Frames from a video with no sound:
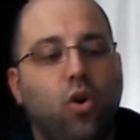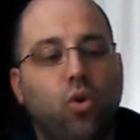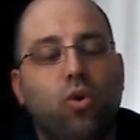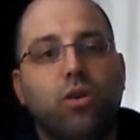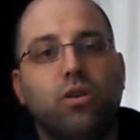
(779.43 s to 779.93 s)

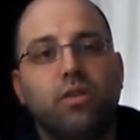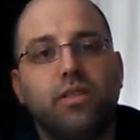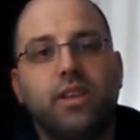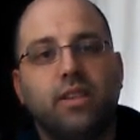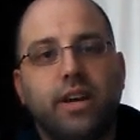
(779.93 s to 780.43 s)
or
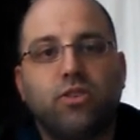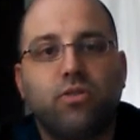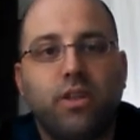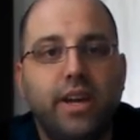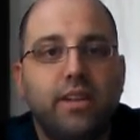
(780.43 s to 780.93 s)
the
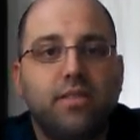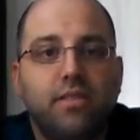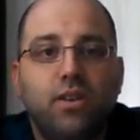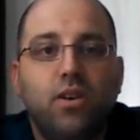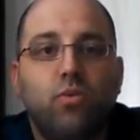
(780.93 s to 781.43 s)
electrolyte
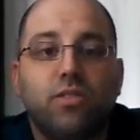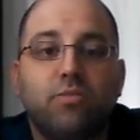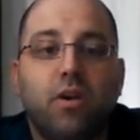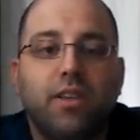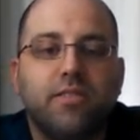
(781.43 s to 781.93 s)

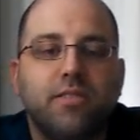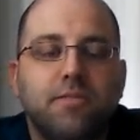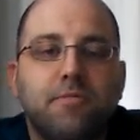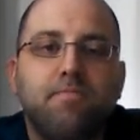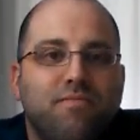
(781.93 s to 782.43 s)

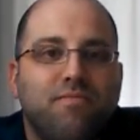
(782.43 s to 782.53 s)
responses.